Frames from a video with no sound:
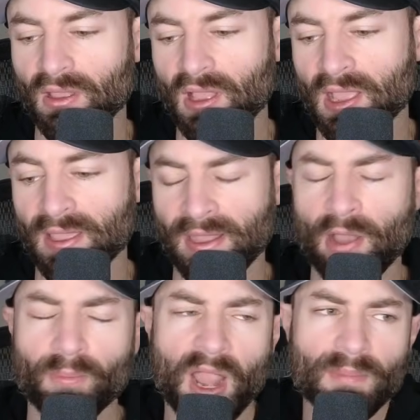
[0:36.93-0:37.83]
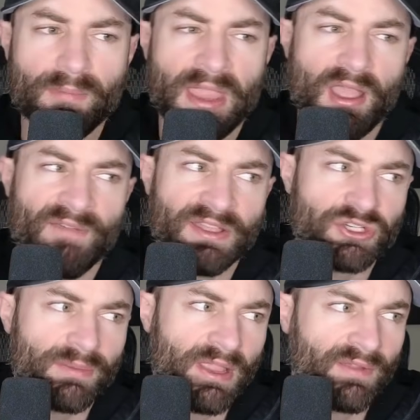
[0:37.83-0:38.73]
Uh, and I'll probably ma-
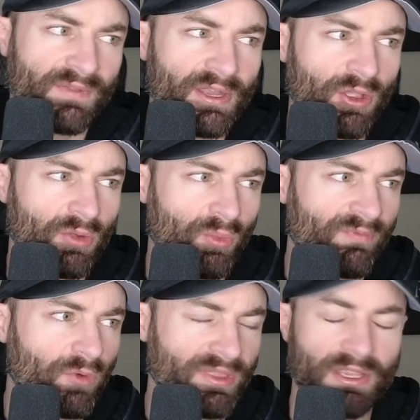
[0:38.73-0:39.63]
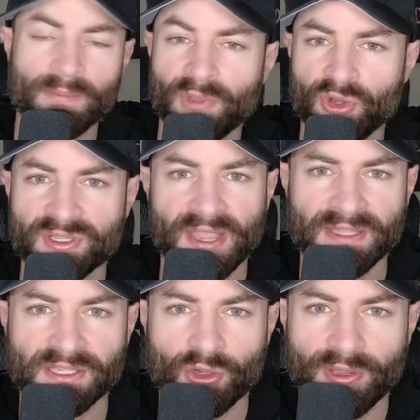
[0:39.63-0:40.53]
eventually make a video for the computer
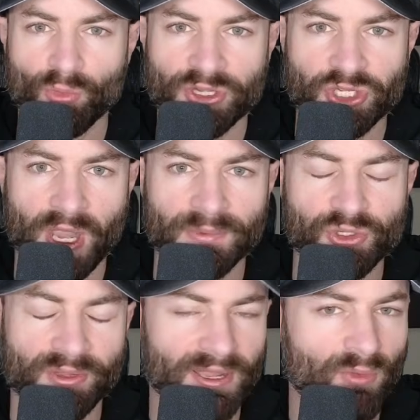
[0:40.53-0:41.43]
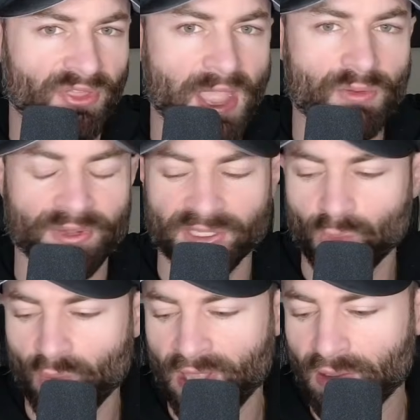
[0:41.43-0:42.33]
science degree and what jobs you can get with that one as
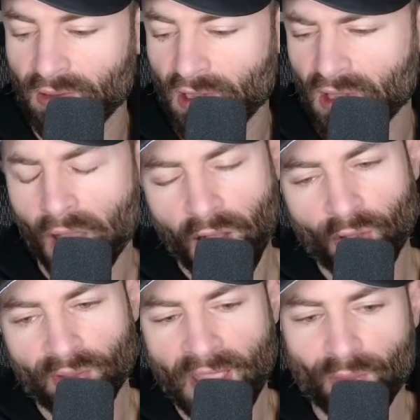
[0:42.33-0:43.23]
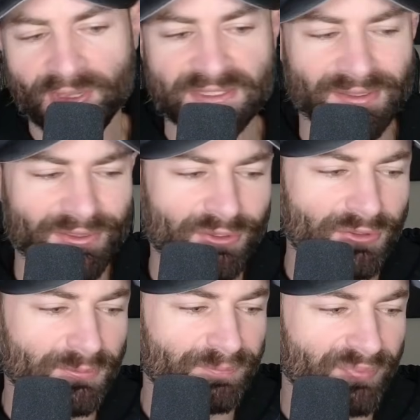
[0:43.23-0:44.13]
well. Although that one's a
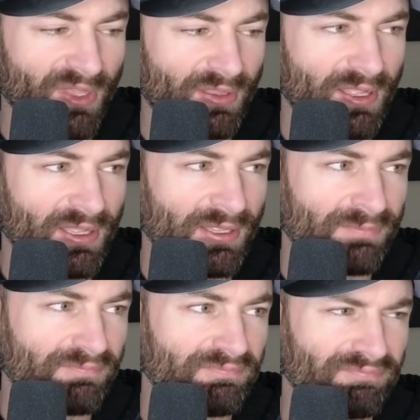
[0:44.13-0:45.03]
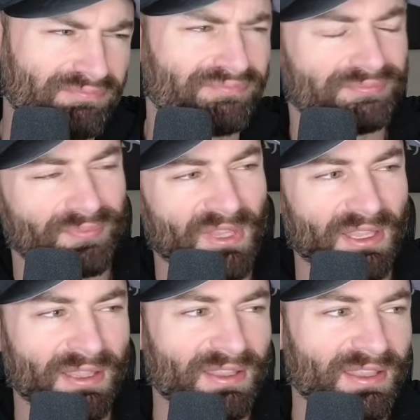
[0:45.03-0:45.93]
little, uh,
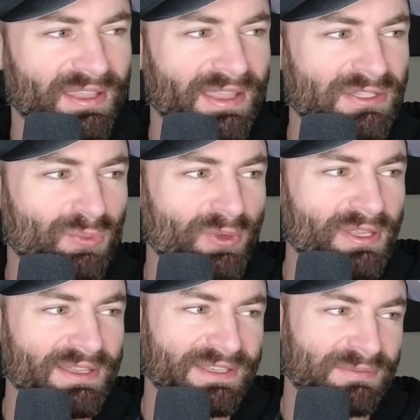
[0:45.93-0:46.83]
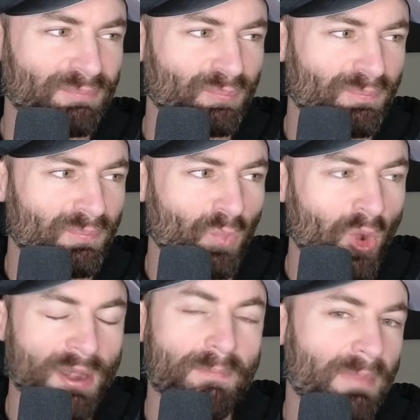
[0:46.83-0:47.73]
it it's really
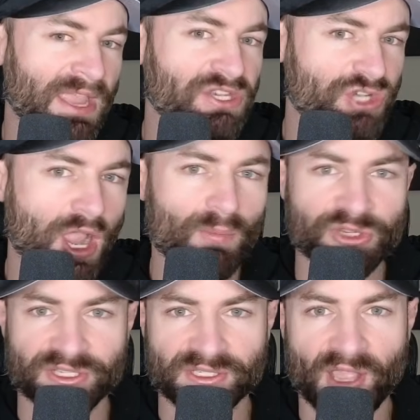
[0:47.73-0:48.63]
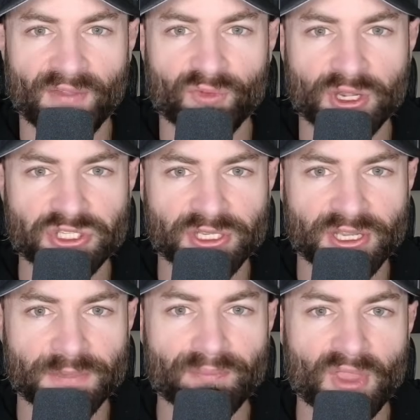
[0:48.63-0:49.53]
one main job, which is software engineer.